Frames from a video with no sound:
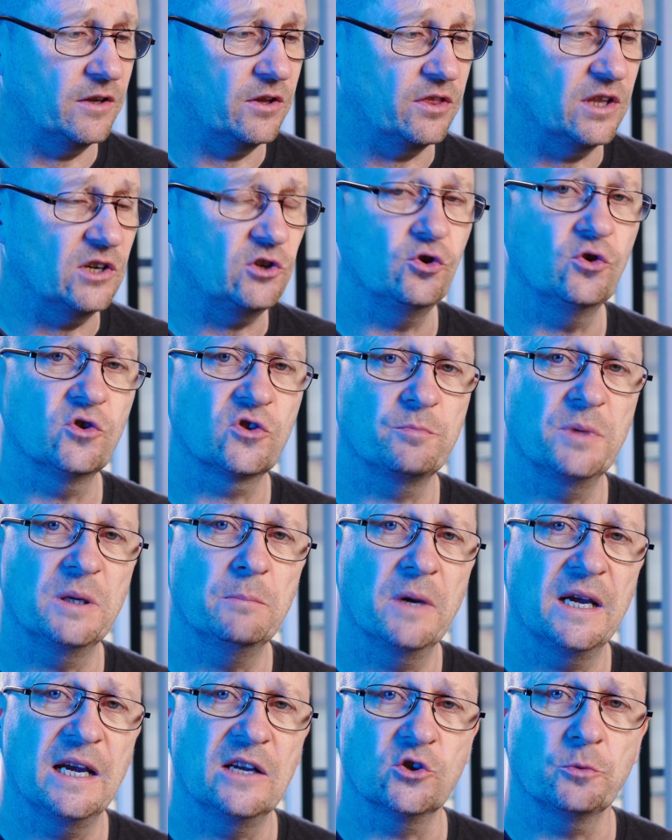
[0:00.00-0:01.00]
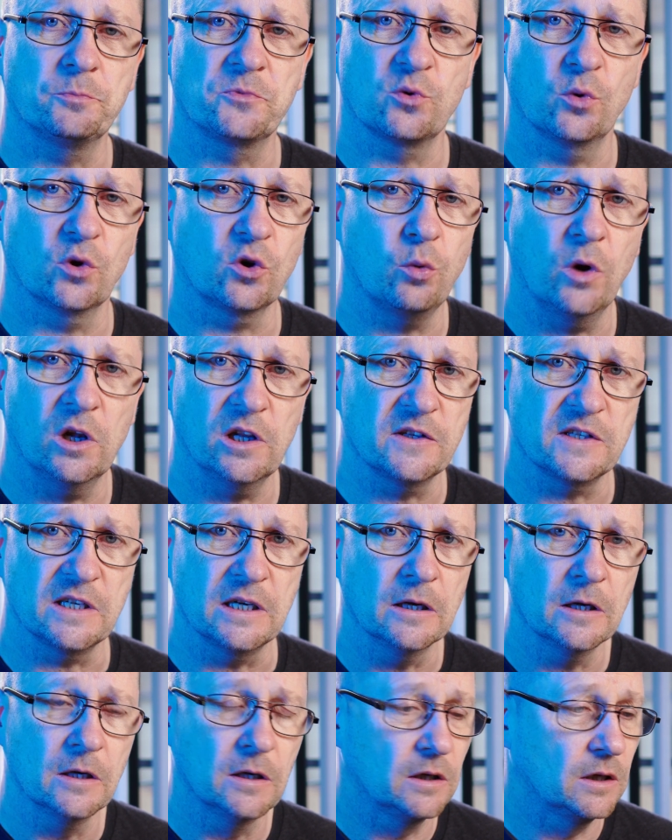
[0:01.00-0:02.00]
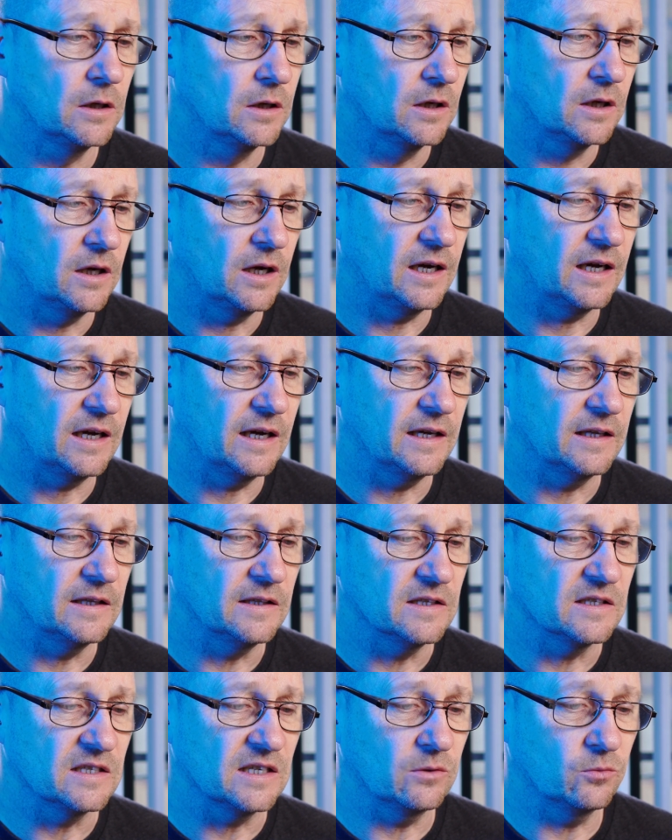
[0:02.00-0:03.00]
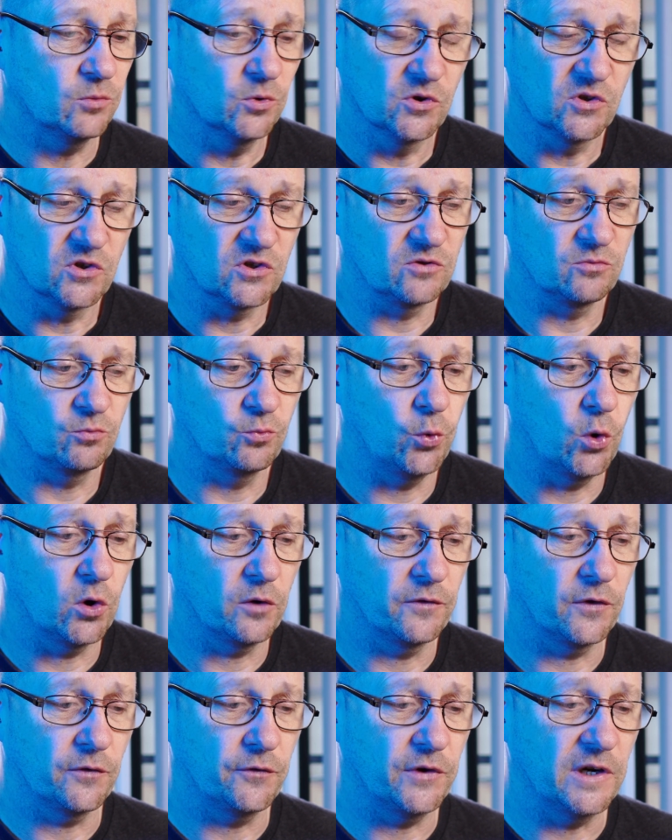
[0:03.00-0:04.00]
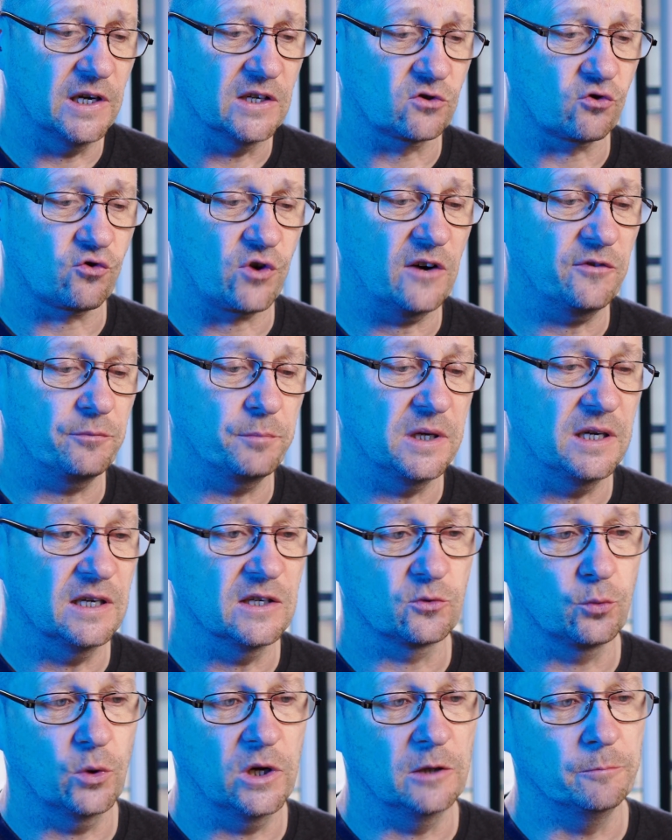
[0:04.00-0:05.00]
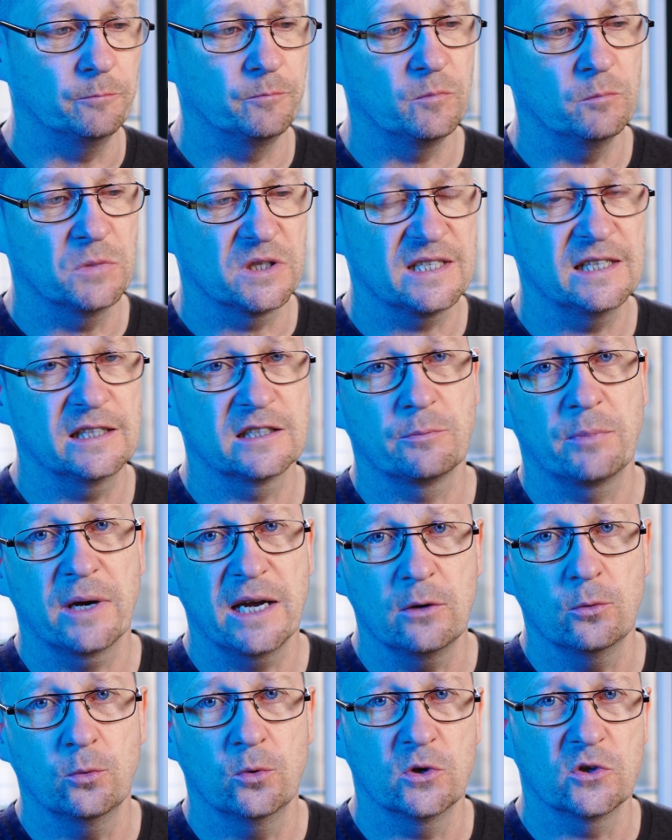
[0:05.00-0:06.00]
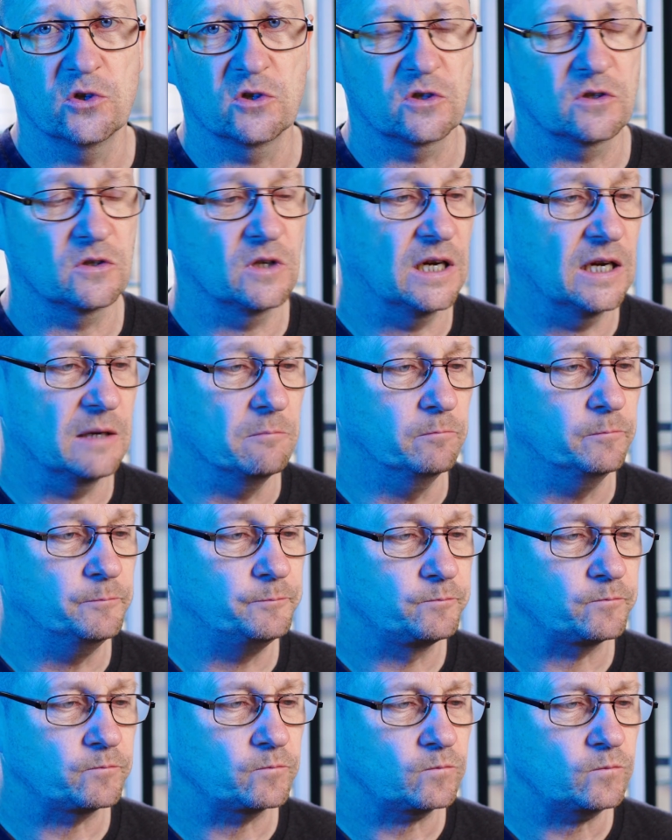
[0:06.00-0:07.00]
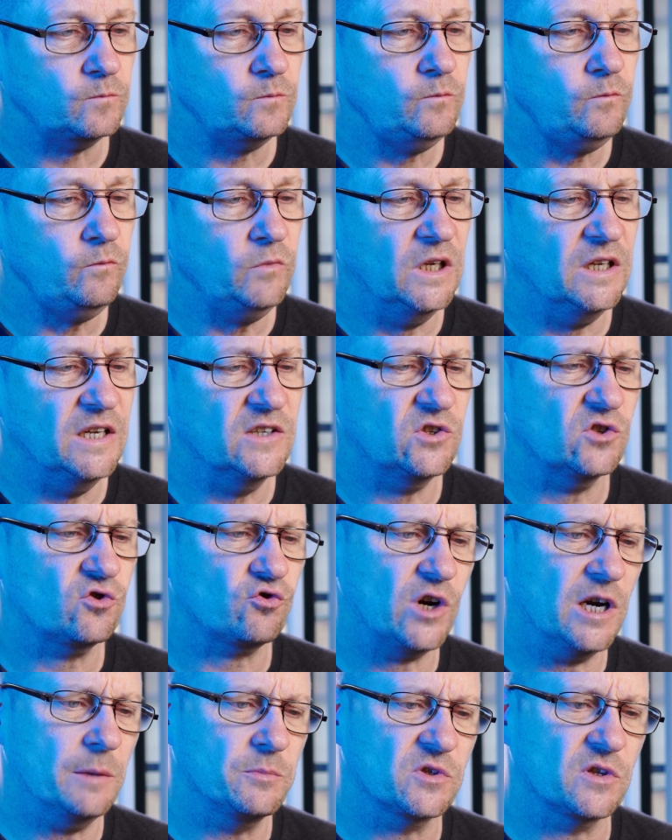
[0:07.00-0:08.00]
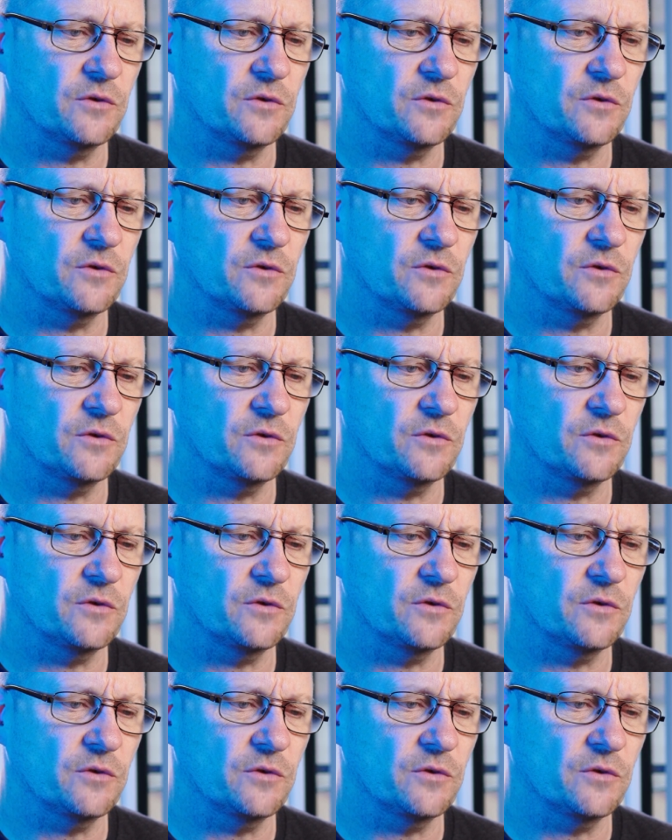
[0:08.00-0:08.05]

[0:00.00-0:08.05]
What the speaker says: this used to be made up to a quality, and it was one of the first craft beers. Well, Matilda Bay is described as